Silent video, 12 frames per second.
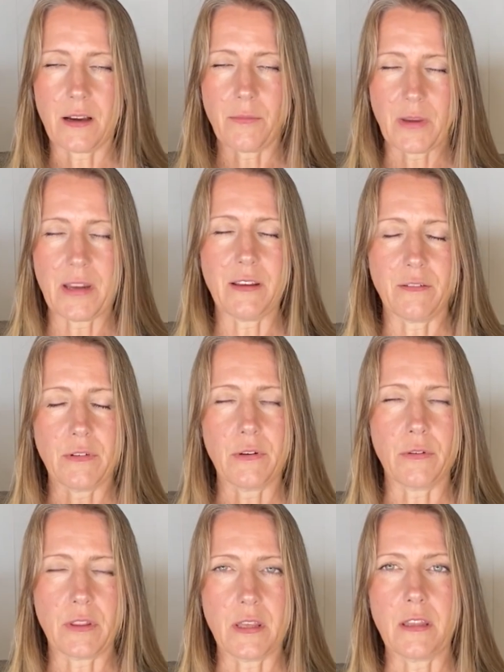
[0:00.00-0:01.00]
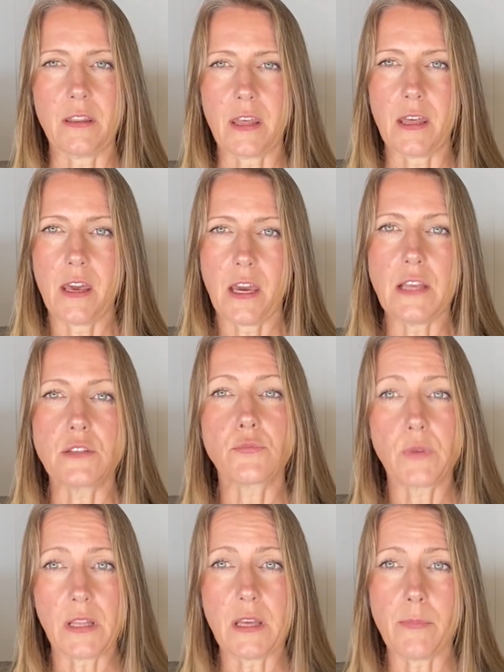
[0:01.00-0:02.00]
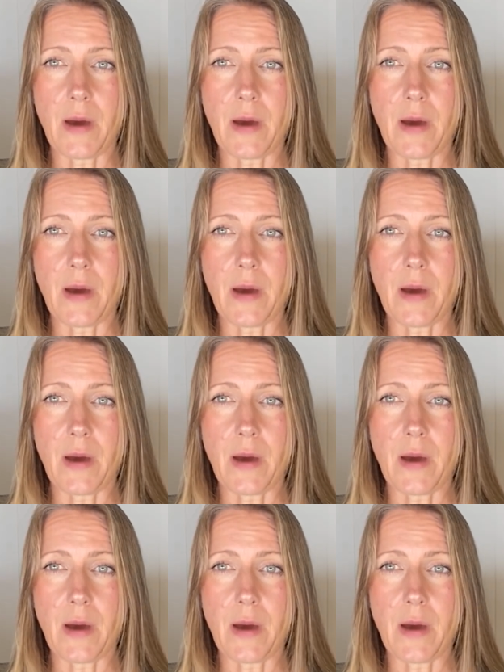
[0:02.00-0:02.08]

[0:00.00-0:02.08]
I'm getting a real thing that it's really